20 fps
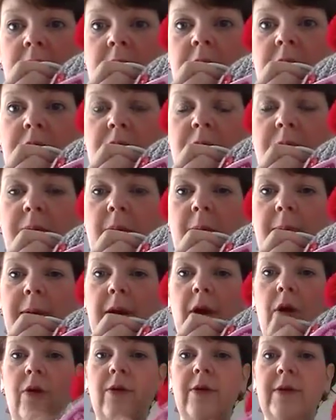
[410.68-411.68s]
So pop
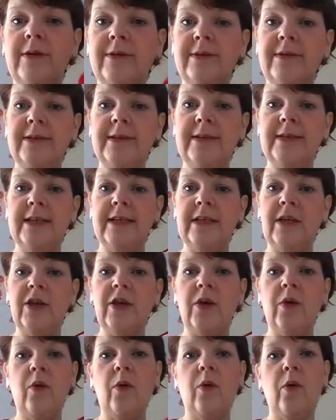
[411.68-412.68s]
along and look
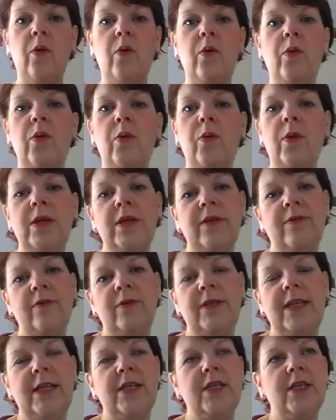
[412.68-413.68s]
at all the wonderful
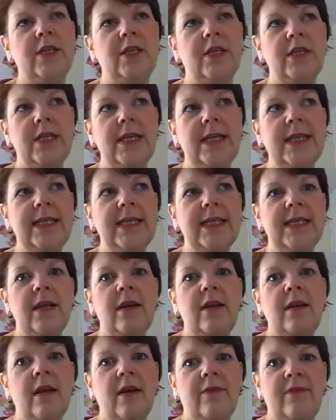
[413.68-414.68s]
Tilly did a
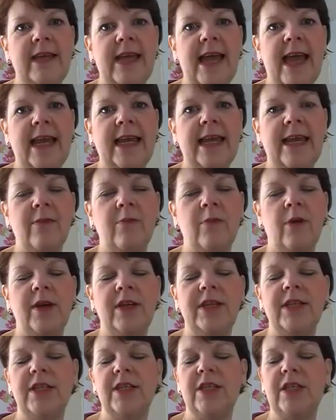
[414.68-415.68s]
lovely alien one.
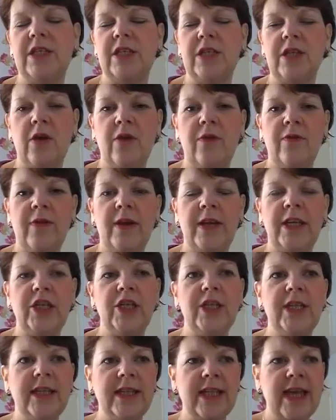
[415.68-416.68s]
It's so funny.
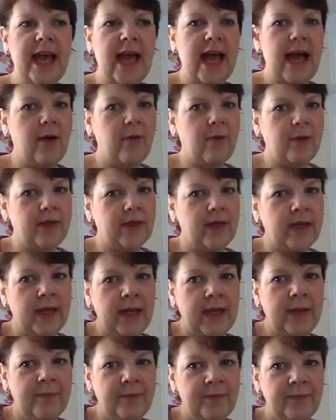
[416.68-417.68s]
She did the hat with
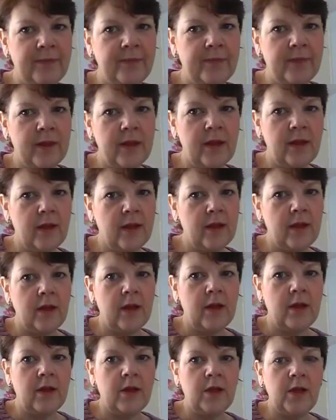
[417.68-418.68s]
the,
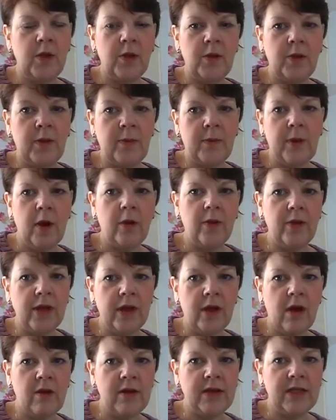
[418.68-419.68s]
you pull the
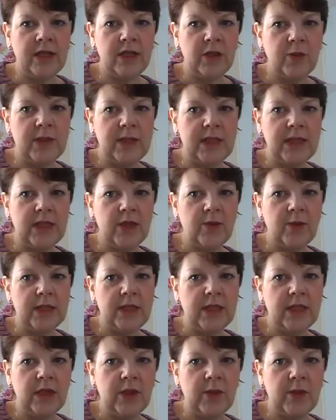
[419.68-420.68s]
yarn and twist and
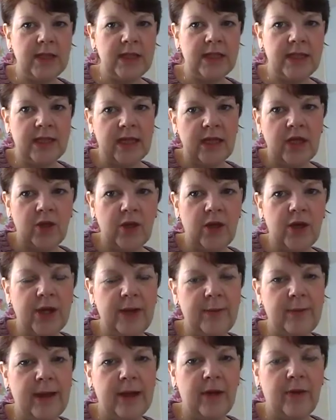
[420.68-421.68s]
twist and twist, and then you hook
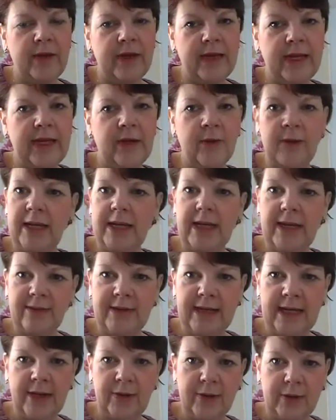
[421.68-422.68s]
it back on the needle and it
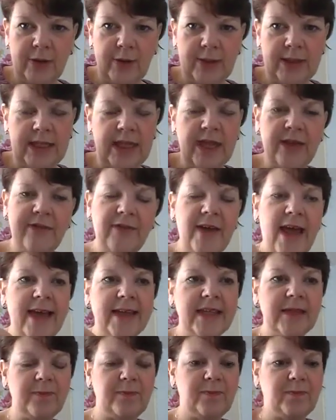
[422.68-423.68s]
gives a little twisty effect.